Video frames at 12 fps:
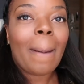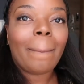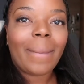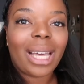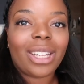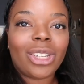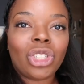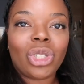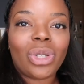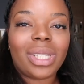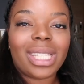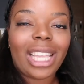mango
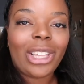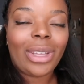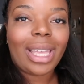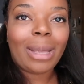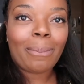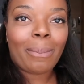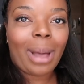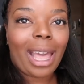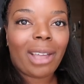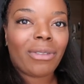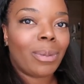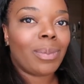juice that you can
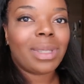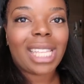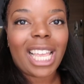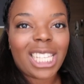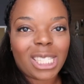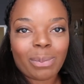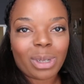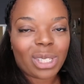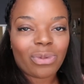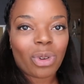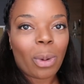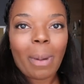buy from
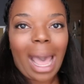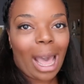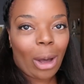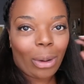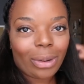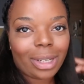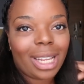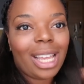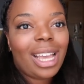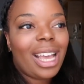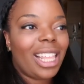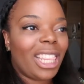Sainsbury's for £1,
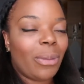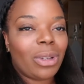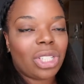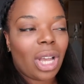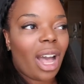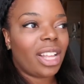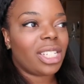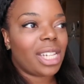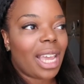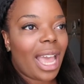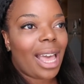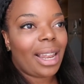and they were
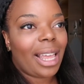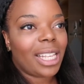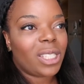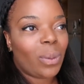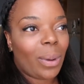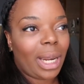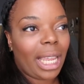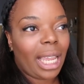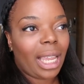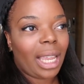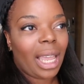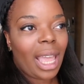charging it at like
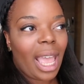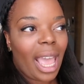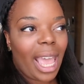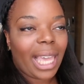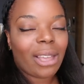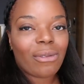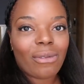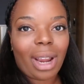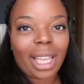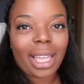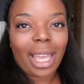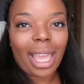28
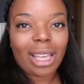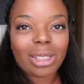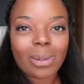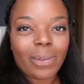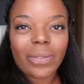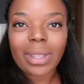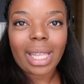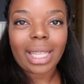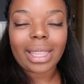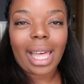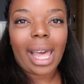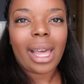ringgit or something
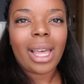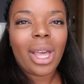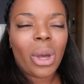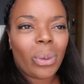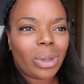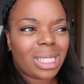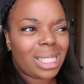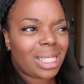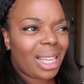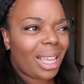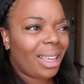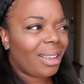like that, which
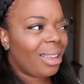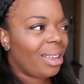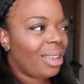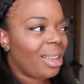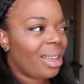is like